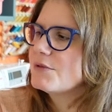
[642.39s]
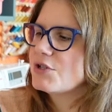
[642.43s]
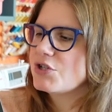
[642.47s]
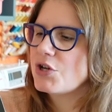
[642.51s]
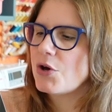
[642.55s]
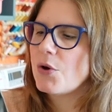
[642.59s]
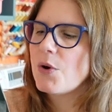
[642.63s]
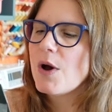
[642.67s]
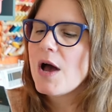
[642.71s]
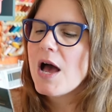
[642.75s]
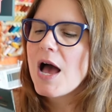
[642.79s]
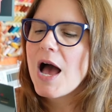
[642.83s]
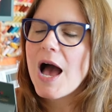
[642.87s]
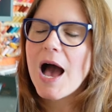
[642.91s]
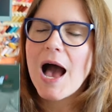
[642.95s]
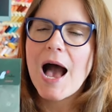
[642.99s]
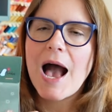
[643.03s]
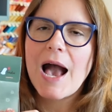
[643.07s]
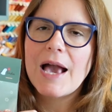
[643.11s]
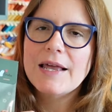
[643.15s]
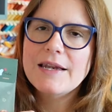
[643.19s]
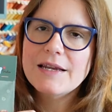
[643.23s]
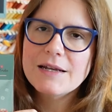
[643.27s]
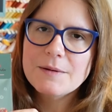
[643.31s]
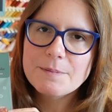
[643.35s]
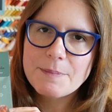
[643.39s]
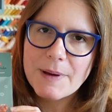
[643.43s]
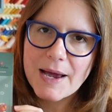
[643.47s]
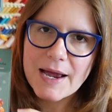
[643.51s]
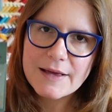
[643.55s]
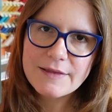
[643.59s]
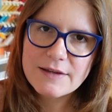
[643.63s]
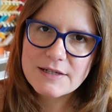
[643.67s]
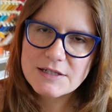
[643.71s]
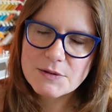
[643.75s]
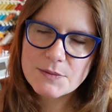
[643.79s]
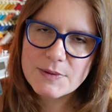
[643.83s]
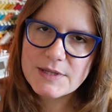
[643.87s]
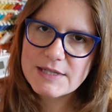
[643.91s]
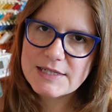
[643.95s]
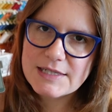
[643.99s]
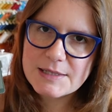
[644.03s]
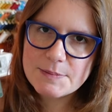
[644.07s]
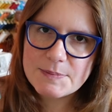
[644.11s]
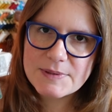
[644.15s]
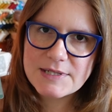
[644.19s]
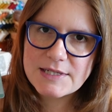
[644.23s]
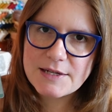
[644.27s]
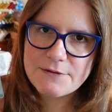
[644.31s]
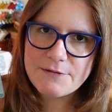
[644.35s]
So I didn't buy these with a
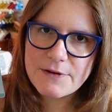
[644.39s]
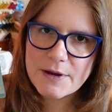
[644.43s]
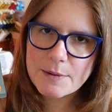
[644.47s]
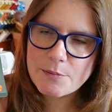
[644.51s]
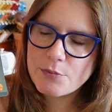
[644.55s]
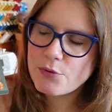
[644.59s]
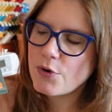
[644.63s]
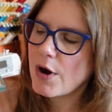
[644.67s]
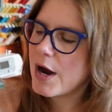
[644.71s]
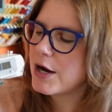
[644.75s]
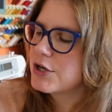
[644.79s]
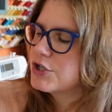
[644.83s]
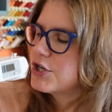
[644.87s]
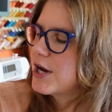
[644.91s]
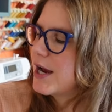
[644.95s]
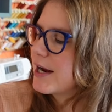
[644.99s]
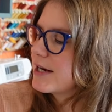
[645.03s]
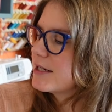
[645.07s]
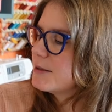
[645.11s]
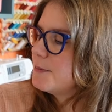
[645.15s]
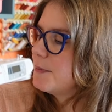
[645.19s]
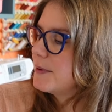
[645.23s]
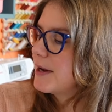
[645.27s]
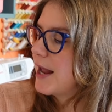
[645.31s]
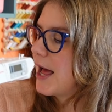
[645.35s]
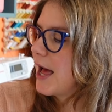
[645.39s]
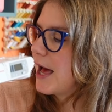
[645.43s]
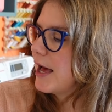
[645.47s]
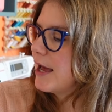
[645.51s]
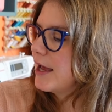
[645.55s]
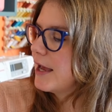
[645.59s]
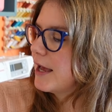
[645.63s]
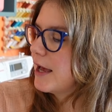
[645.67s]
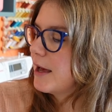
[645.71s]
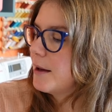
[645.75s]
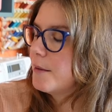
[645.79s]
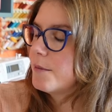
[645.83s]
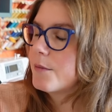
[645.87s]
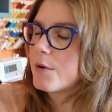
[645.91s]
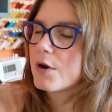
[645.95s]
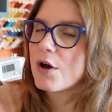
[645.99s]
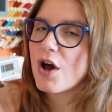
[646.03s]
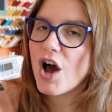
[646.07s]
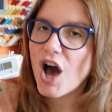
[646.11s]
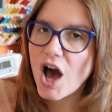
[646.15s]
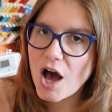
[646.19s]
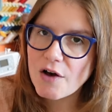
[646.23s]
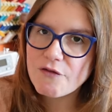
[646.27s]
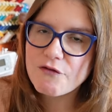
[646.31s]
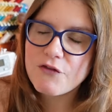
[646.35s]
specific project, but I am
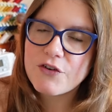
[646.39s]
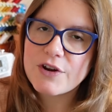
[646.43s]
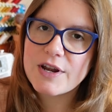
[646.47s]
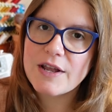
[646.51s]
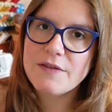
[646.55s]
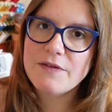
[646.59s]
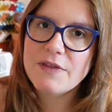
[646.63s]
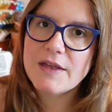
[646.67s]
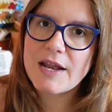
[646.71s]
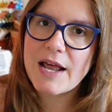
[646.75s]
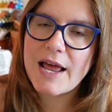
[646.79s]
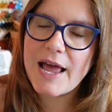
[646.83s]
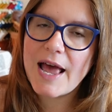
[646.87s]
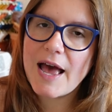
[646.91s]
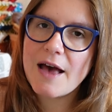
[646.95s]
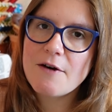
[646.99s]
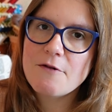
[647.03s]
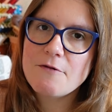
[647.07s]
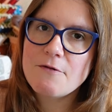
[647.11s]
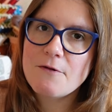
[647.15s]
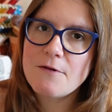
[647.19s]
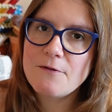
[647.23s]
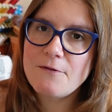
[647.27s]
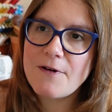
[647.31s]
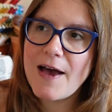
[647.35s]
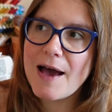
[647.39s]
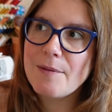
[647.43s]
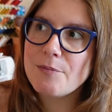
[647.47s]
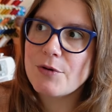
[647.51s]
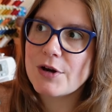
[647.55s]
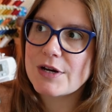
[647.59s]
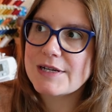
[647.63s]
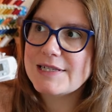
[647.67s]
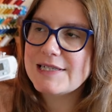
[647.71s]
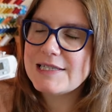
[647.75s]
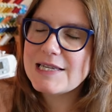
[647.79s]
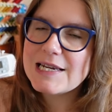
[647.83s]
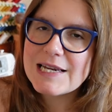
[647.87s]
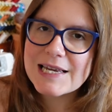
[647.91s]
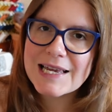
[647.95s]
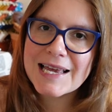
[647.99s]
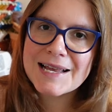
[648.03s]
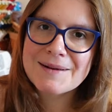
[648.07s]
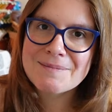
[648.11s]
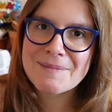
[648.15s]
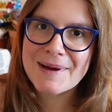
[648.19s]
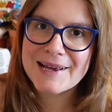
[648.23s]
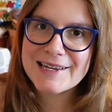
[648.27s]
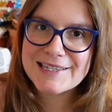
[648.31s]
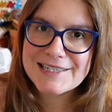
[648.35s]
confident that I have fabrics sitting
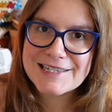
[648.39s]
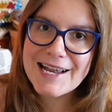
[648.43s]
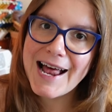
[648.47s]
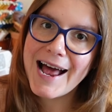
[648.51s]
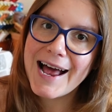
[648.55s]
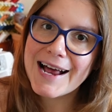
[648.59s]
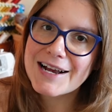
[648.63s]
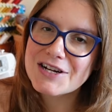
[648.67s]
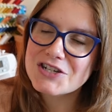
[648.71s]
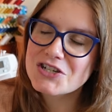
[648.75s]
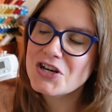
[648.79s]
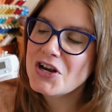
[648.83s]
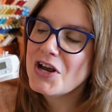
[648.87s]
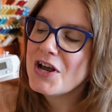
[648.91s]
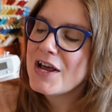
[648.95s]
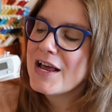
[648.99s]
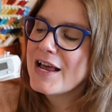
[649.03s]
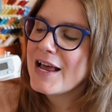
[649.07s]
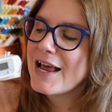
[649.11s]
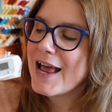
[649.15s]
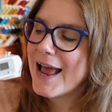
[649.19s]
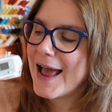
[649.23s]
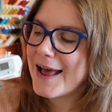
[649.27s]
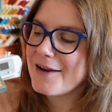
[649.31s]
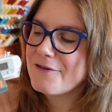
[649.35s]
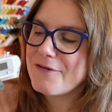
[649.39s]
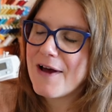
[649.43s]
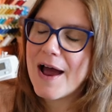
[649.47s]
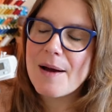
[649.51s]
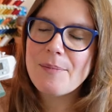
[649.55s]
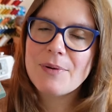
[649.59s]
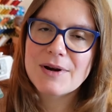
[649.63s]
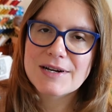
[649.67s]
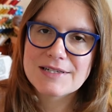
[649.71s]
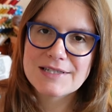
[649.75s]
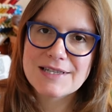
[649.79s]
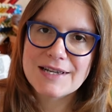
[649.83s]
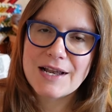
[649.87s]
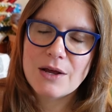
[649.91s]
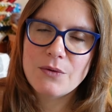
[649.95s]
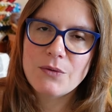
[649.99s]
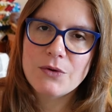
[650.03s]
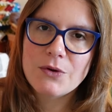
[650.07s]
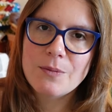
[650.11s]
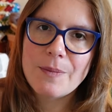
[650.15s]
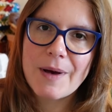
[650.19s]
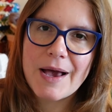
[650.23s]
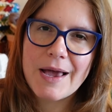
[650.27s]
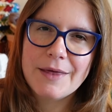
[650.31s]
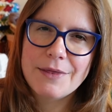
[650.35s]
in my stash and fabrics that I
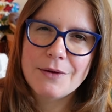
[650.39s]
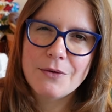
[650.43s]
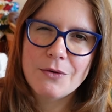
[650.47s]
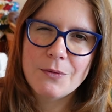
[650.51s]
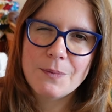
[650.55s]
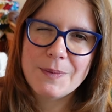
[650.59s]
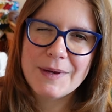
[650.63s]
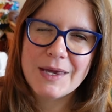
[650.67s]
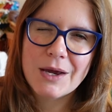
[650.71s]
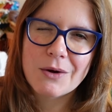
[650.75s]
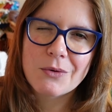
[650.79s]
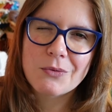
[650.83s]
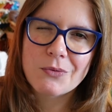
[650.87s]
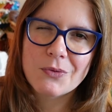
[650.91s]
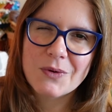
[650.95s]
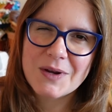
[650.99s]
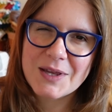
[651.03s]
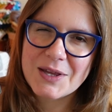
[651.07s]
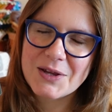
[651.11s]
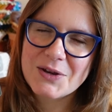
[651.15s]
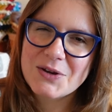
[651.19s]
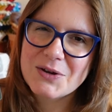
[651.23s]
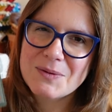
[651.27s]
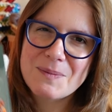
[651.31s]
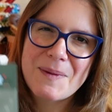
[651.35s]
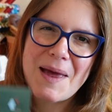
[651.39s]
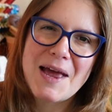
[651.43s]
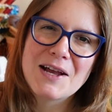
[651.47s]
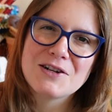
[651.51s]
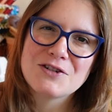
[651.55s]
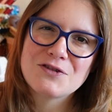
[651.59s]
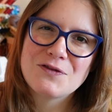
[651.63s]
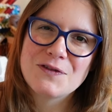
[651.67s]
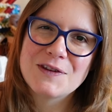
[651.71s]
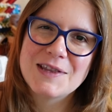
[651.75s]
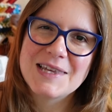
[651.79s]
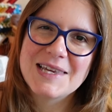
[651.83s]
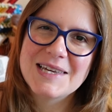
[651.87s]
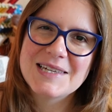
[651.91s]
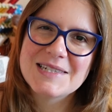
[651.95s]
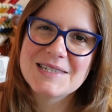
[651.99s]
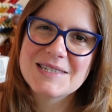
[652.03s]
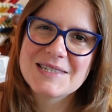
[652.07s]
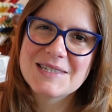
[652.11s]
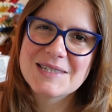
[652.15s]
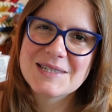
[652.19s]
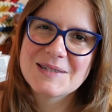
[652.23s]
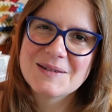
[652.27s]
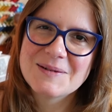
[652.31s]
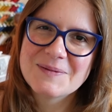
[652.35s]
will buy that will be a really good match for
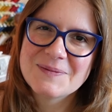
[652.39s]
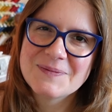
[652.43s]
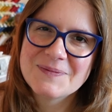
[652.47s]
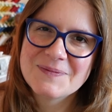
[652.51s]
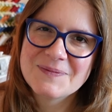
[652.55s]
these.